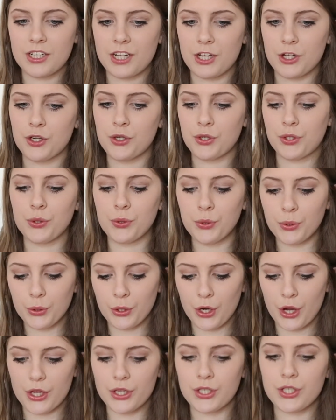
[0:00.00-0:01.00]
tissues and
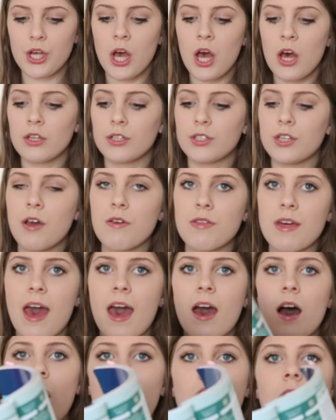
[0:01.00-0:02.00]
organs. So
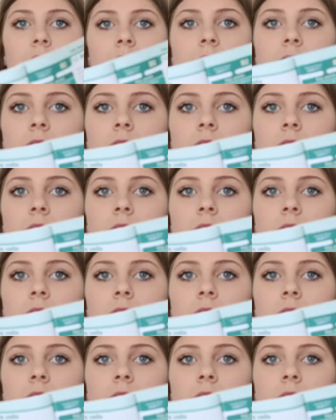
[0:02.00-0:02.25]
there are